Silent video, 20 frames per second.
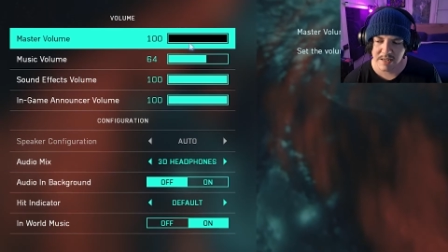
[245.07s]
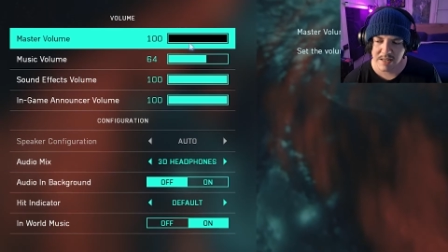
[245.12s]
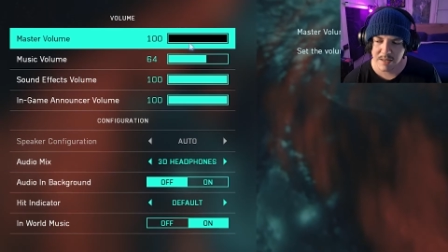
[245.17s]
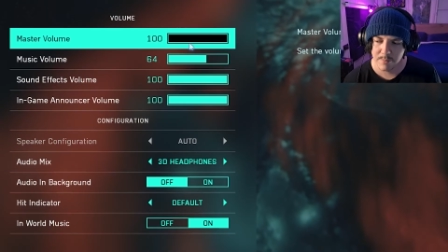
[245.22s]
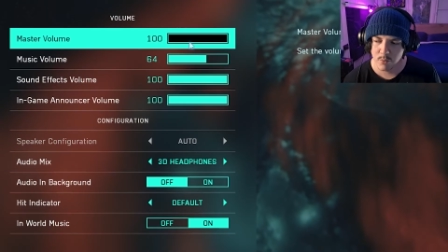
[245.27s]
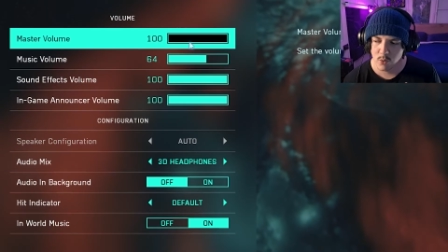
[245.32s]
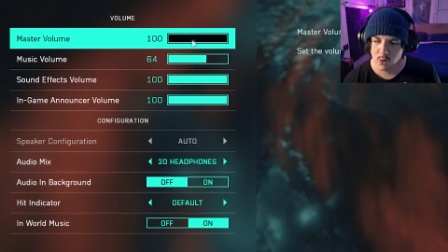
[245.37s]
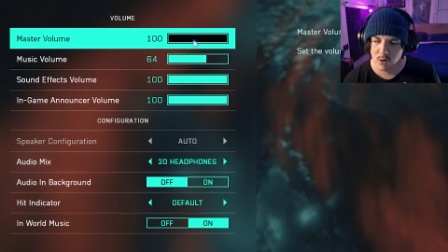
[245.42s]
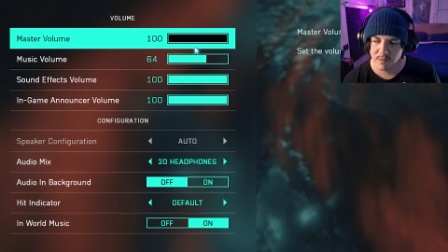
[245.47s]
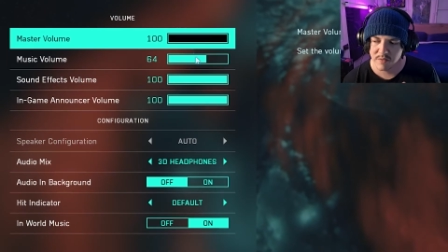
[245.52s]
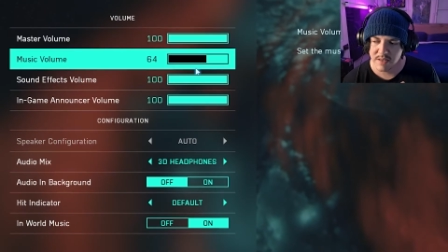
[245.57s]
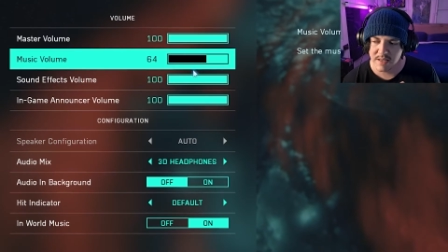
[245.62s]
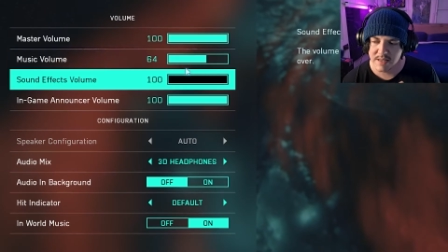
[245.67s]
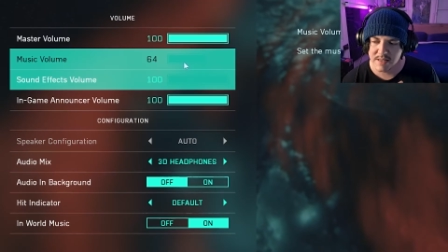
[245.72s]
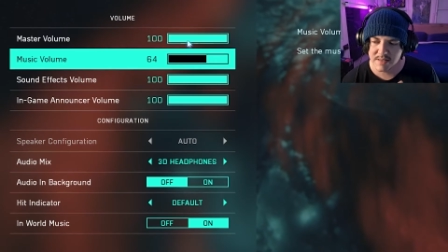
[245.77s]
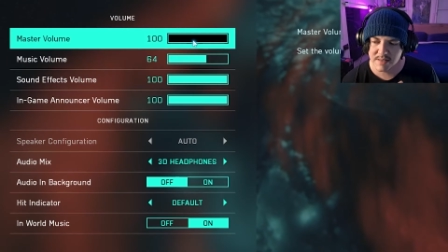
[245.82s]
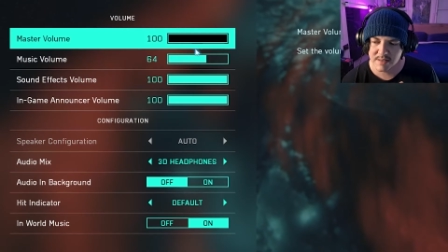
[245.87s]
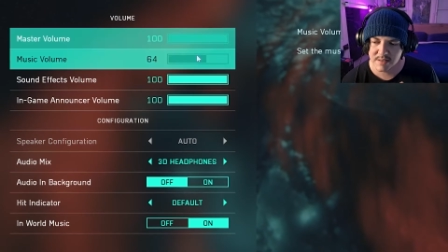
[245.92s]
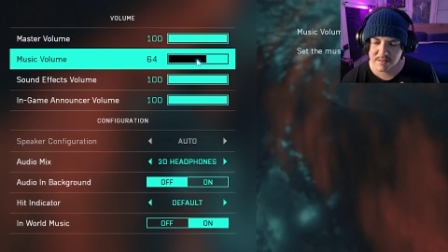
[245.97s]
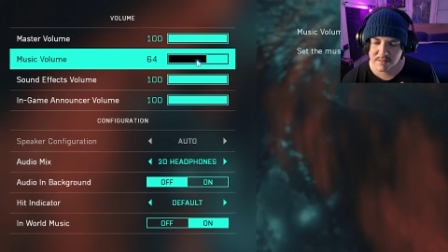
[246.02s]
I keep all of
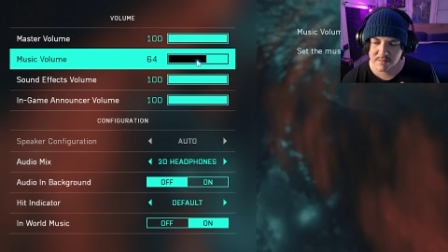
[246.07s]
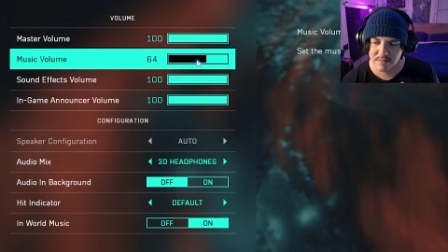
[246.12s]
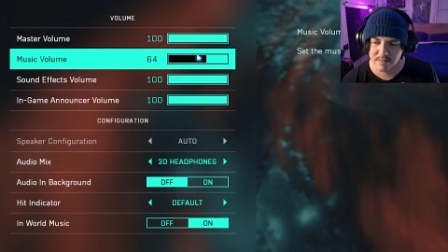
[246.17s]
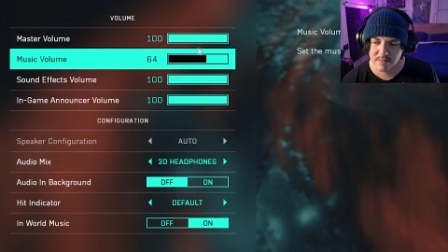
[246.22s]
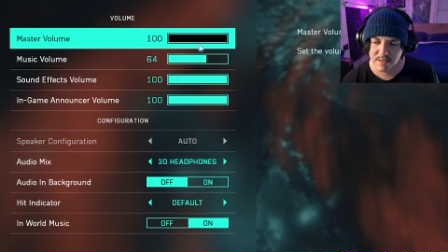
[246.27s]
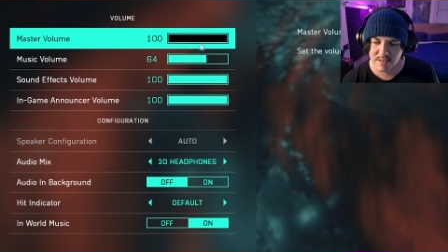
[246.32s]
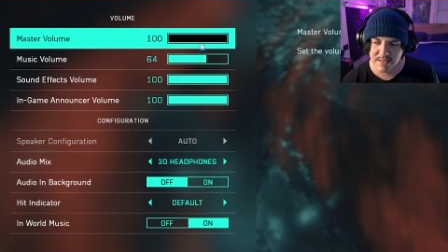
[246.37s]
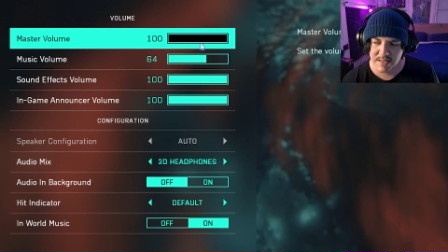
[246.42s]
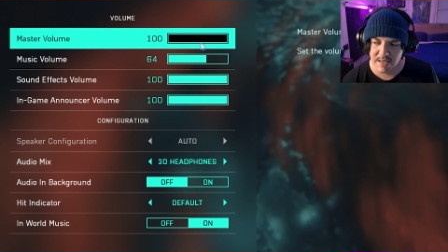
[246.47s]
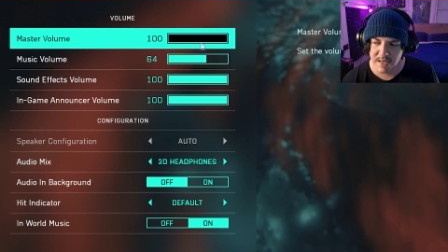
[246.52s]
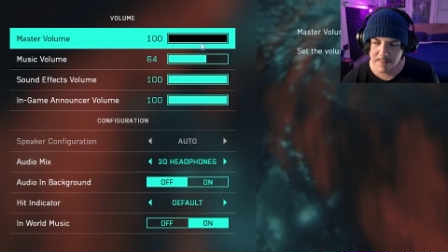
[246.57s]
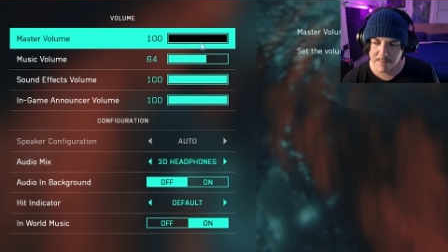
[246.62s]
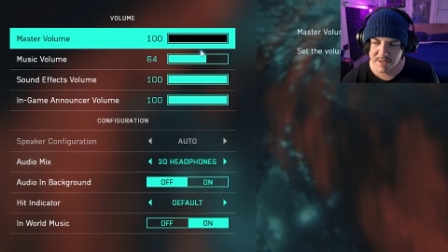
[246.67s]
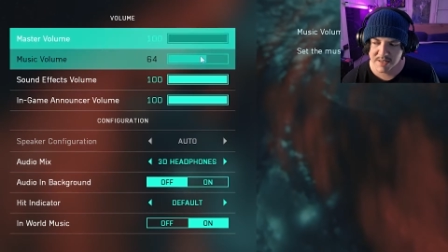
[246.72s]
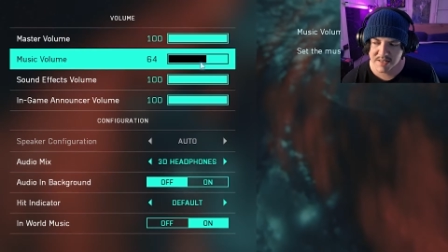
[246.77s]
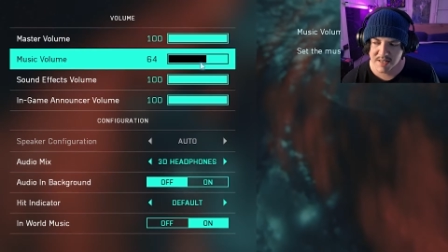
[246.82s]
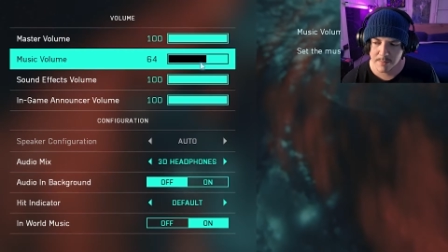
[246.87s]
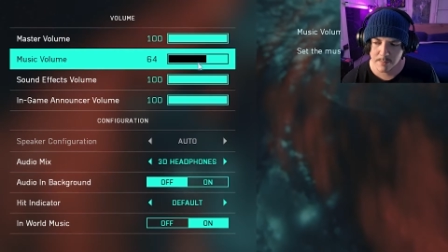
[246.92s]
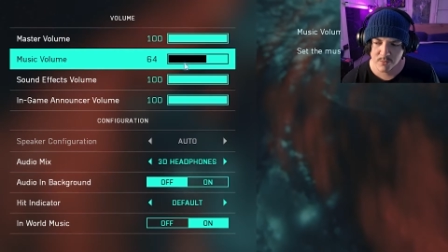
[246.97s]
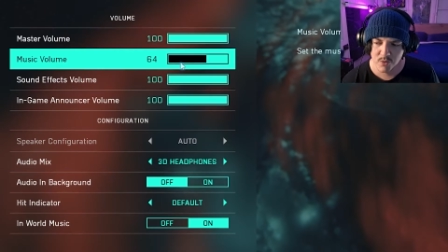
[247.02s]
these the same
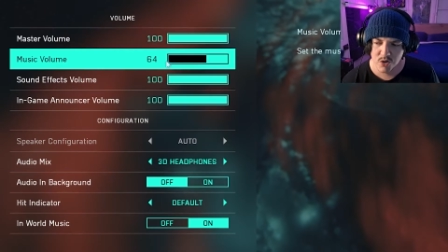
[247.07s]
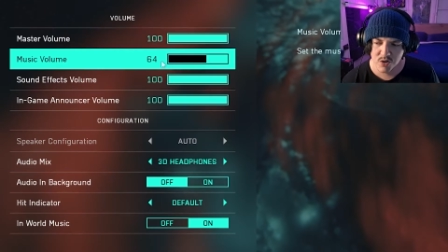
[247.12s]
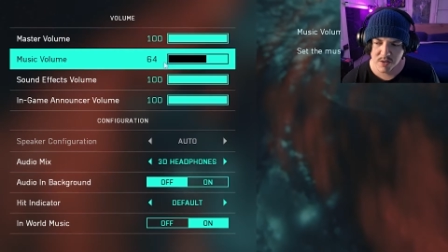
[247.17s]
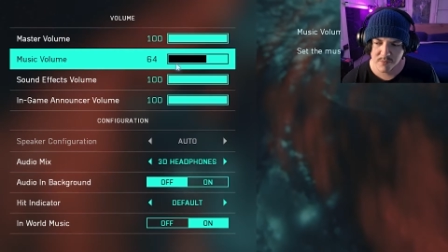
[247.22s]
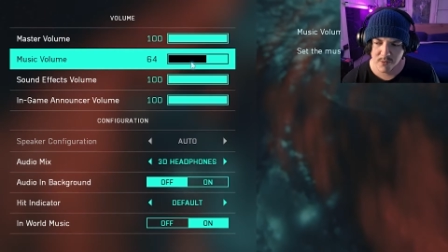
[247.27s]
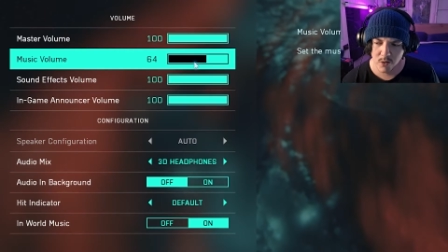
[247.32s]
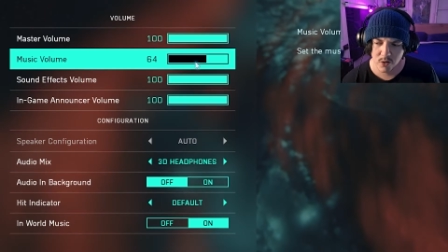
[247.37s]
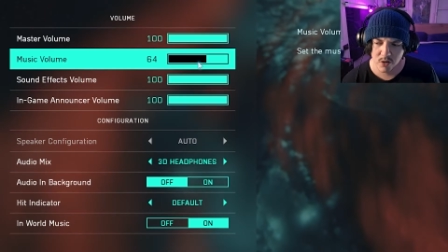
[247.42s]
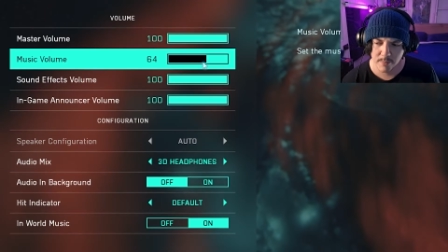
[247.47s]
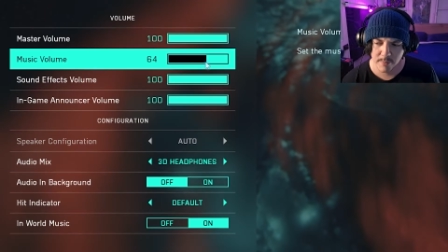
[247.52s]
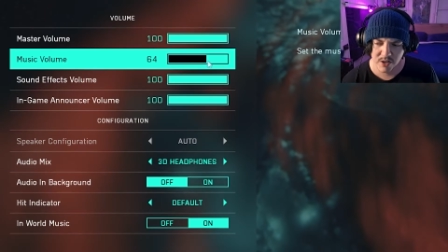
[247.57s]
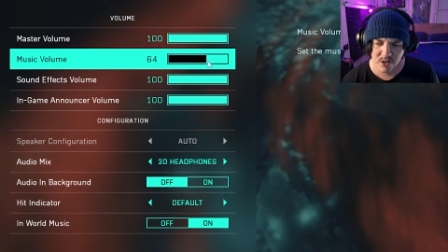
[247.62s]
except music volume.